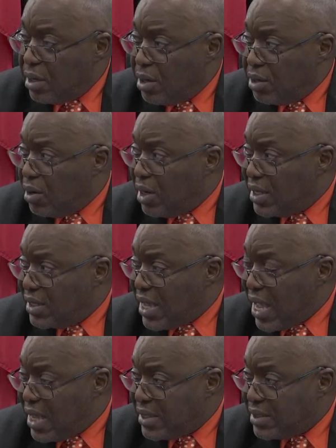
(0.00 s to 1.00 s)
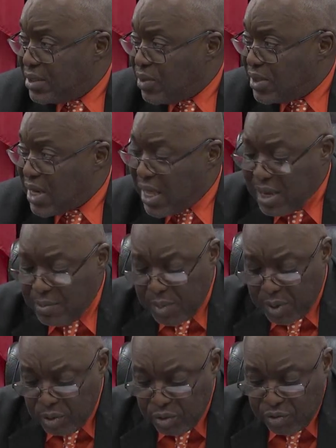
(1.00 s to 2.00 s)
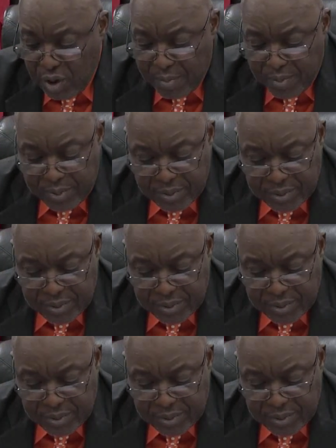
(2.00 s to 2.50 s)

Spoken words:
on oil and gas. It was like a monocrop.